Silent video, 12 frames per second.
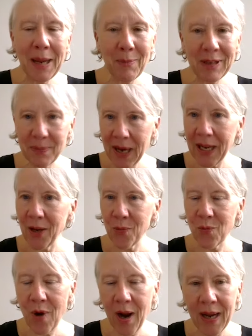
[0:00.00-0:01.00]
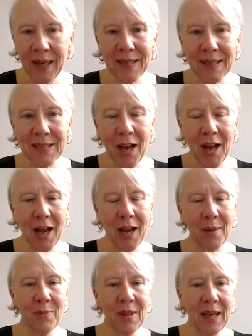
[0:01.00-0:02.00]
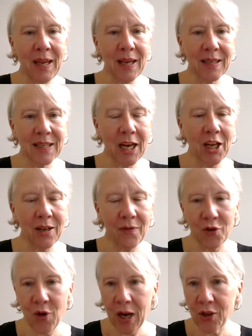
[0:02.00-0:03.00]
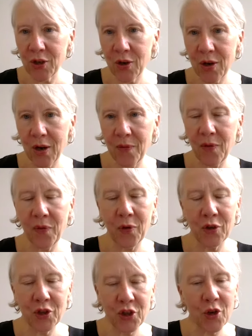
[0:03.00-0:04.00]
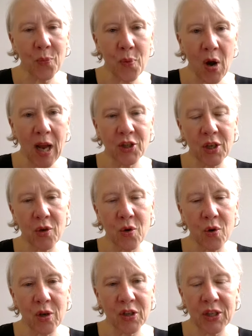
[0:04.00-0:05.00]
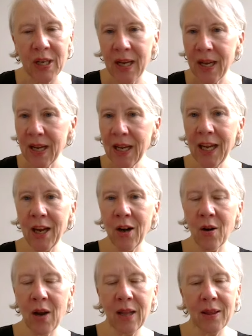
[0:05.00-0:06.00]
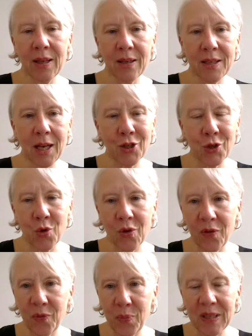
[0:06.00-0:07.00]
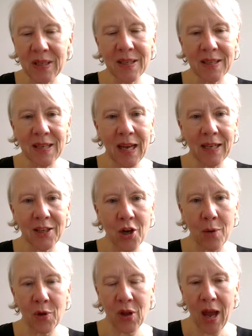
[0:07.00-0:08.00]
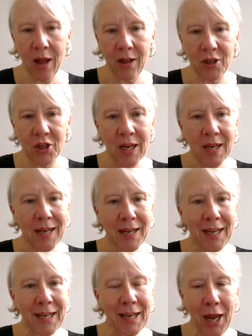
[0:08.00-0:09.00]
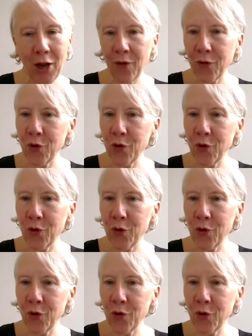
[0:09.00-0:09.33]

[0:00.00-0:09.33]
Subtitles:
is Becky Rice. I'm the executive director of the first year project course here at the Tuck School of Business at Dartmouth College in Hanover, New